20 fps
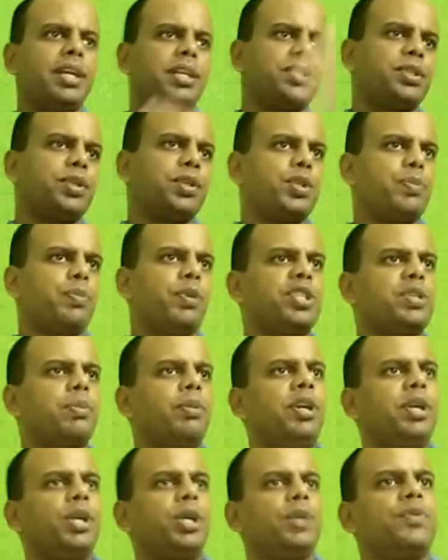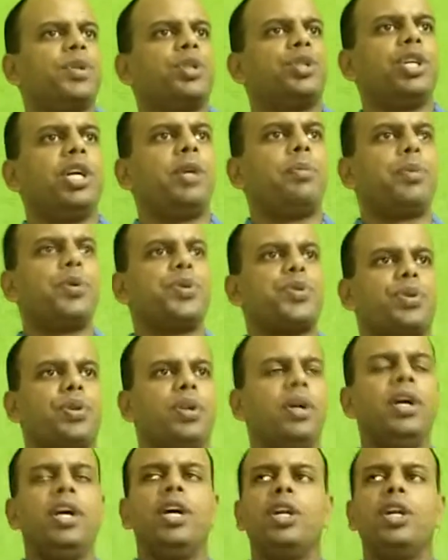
it is the responsibility of the chairperson